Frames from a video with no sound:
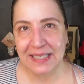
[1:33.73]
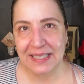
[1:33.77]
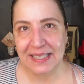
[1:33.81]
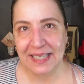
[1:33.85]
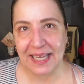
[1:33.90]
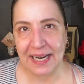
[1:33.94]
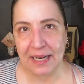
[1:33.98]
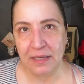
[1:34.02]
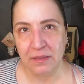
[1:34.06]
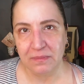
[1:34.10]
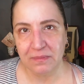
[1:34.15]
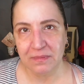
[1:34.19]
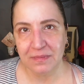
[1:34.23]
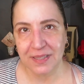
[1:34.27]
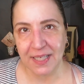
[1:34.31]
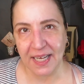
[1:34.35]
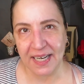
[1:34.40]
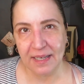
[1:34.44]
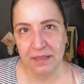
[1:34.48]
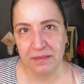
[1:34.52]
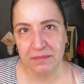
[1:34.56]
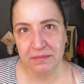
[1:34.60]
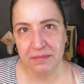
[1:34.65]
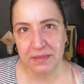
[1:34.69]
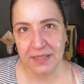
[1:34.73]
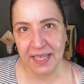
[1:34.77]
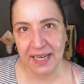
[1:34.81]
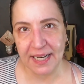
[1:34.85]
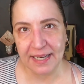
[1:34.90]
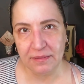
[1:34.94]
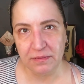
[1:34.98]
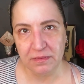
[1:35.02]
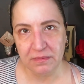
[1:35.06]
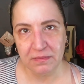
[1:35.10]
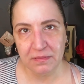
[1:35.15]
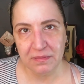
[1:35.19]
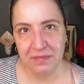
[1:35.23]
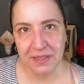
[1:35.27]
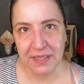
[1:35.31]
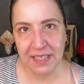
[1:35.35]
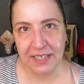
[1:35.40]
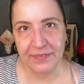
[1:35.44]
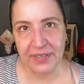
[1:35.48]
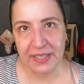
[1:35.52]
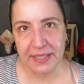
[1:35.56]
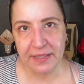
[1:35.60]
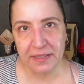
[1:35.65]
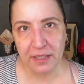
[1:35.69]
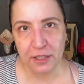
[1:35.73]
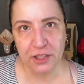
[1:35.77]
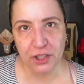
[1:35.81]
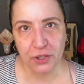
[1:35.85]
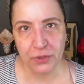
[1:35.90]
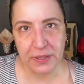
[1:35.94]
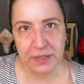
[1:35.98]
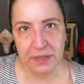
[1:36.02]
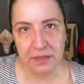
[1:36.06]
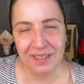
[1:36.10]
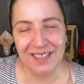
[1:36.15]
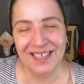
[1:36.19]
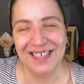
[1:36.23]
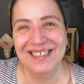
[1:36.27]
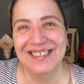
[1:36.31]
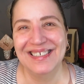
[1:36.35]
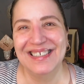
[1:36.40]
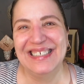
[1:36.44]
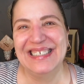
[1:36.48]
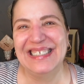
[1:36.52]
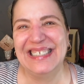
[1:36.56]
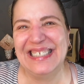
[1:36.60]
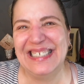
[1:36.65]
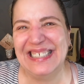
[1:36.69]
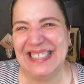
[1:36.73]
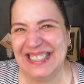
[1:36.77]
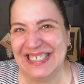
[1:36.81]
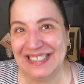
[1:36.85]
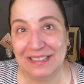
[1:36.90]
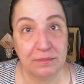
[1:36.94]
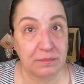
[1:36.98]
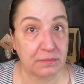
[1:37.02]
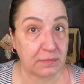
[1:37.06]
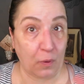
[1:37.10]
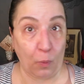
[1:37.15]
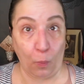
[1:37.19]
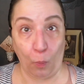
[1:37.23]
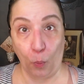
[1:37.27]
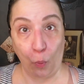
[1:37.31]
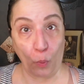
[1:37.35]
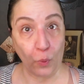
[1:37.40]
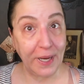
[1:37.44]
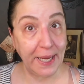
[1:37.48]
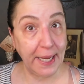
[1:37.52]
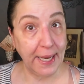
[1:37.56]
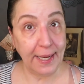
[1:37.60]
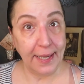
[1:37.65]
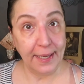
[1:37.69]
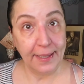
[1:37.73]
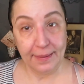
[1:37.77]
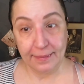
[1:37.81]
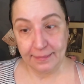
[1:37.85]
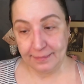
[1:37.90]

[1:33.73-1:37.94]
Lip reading: get out, get out, get out, leave it, I'll do it. Okay.